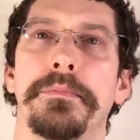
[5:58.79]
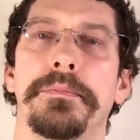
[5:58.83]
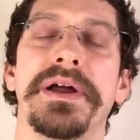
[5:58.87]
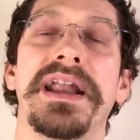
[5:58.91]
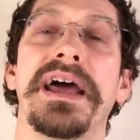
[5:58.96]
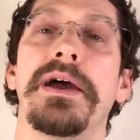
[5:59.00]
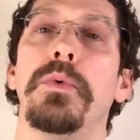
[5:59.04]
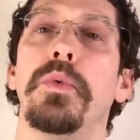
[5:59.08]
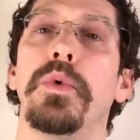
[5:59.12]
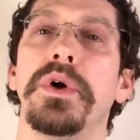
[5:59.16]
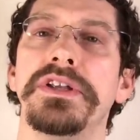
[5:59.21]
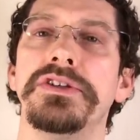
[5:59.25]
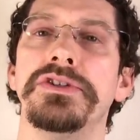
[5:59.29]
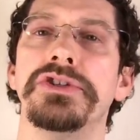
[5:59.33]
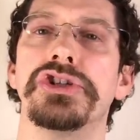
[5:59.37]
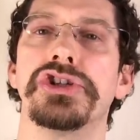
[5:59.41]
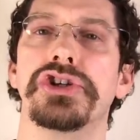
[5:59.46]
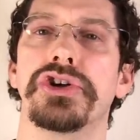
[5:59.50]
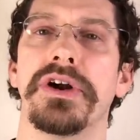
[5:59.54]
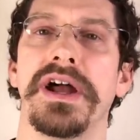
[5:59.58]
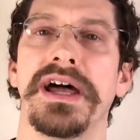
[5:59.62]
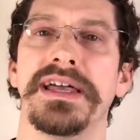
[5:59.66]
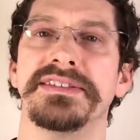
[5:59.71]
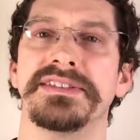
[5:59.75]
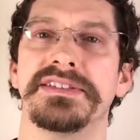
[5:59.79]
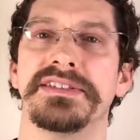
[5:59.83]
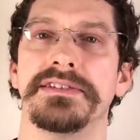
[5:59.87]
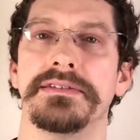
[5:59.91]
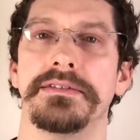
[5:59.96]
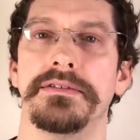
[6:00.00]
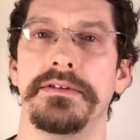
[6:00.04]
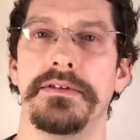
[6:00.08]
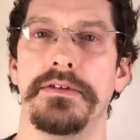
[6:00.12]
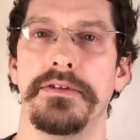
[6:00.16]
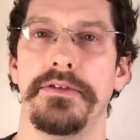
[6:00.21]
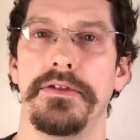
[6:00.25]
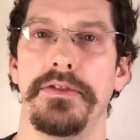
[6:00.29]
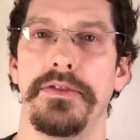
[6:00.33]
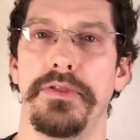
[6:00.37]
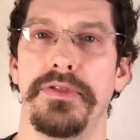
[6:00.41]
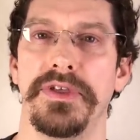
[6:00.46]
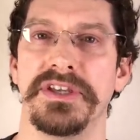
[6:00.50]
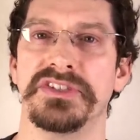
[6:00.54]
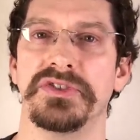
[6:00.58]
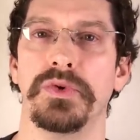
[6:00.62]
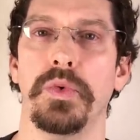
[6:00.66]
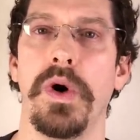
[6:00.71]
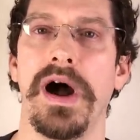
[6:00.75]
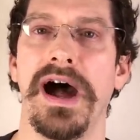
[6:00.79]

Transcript: I wouldn't trust this